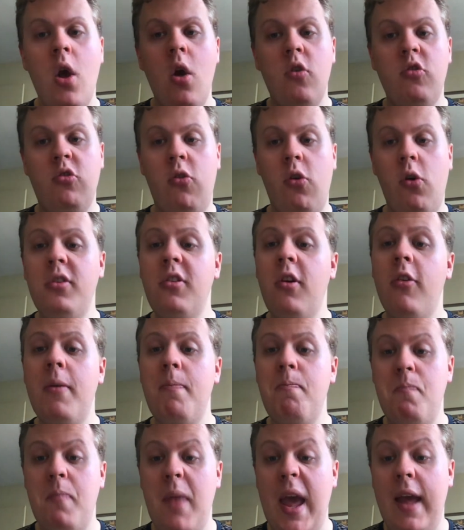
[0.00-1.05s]
So those are the
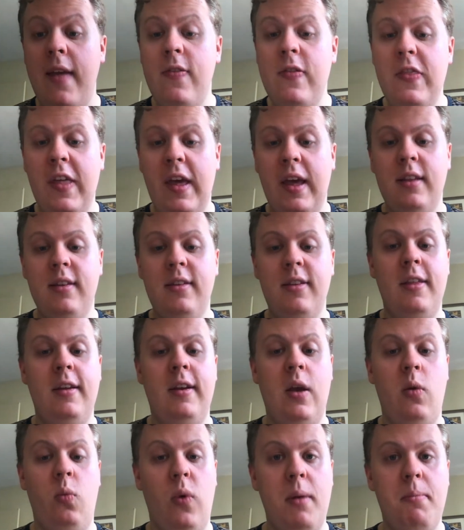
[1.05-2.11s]
main things that
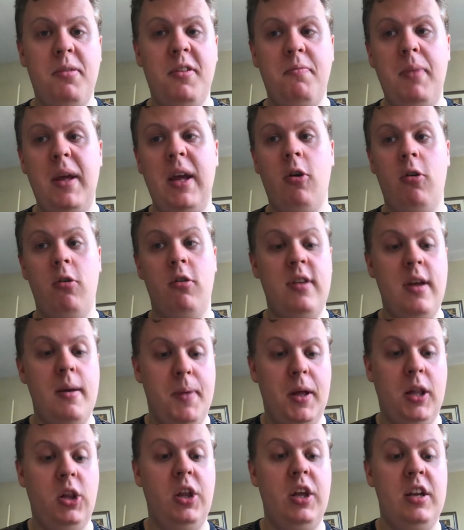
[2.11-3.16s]
a whip speaker
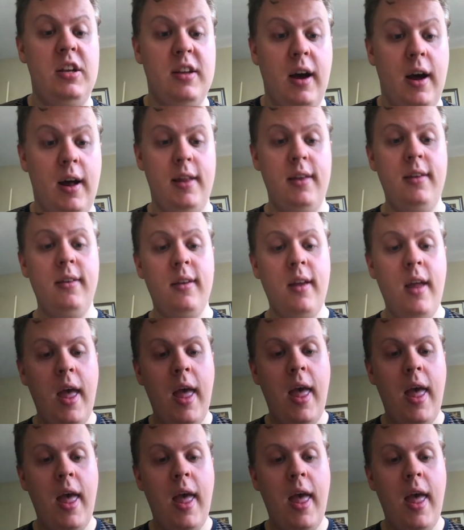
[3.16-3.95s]
typically does.